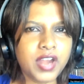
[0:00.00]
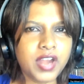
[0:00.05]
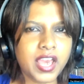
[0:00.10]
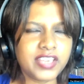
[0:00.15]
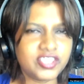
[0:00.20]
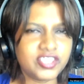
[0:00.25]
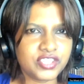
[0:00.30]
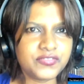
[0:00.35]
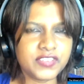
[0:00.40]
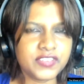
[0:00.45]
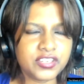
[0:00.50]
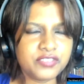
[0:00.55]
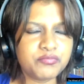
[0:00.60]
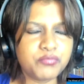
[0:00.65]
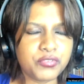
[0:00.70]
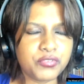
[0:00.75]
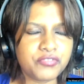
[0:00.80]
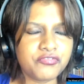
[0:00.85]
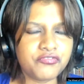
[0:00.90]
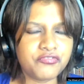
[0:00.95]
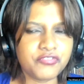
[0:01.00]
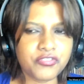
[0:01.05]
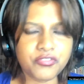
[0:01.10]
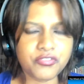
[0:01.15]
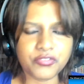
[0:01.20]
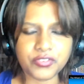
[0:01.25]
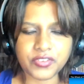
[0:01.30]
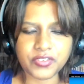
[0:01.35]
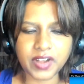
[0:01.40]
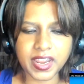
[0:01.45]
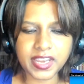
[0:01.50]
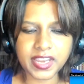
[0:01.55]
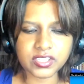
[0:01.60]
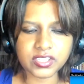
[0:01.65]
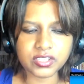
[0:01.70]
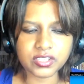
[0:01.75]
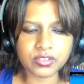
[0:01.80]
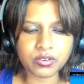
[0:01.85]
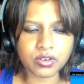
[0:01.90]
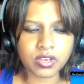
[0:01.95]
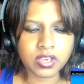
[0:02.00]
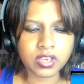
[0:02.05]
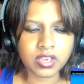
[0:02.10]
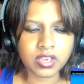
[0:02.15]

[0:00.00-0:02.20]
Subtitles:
I just finished book 4, right? So